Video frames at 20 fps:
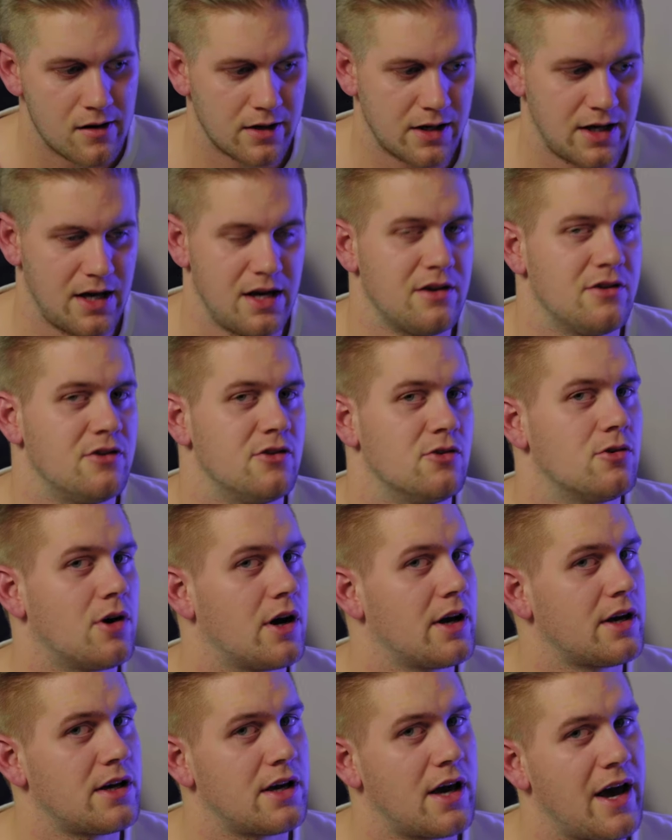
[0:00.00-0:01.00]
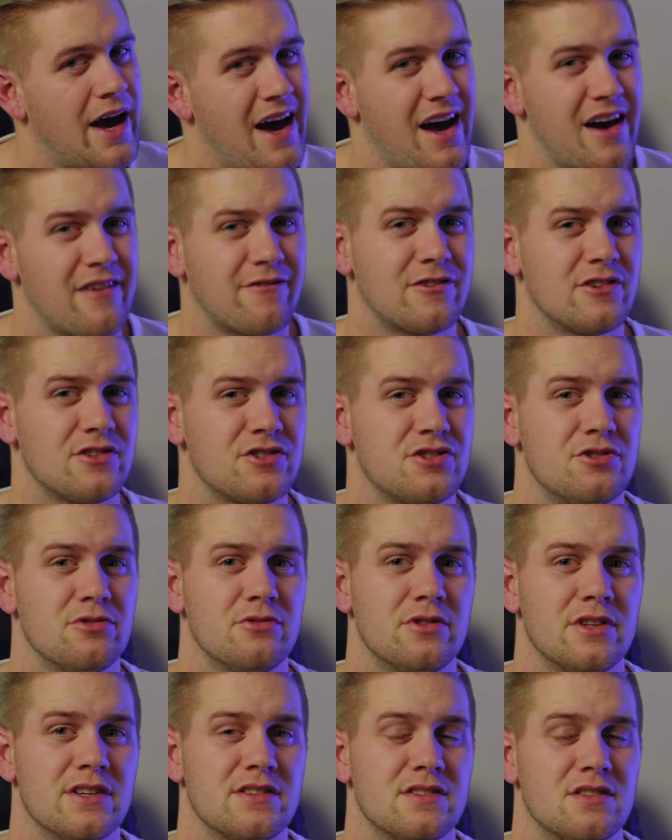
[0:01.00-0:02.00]
okay, do I have to
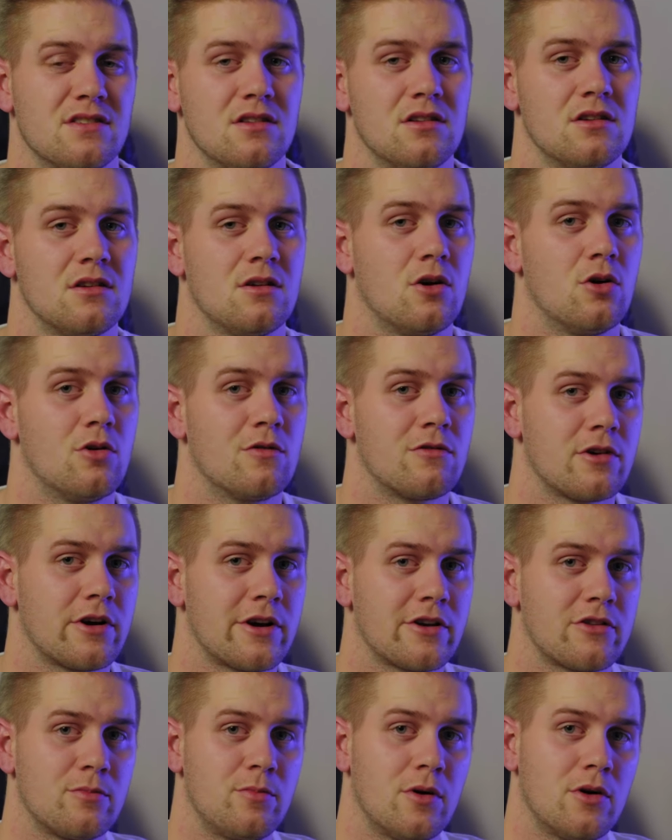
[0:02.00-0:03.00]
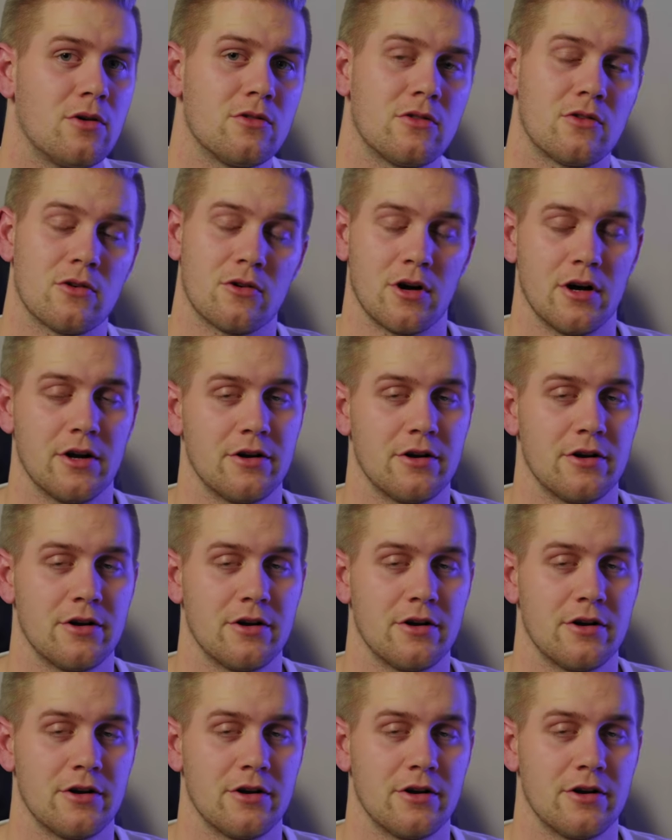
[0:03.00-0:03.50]
shoot this a little overexposed or